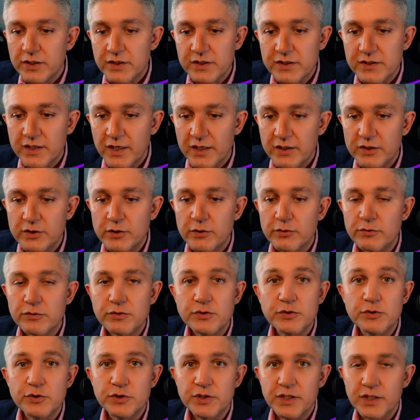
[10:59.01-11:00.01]
is not going
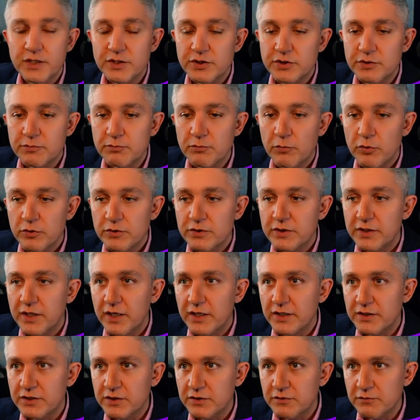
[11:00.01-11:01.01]
to change in most
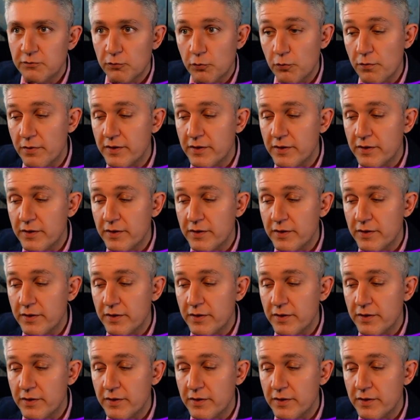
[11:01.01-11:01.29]
cases for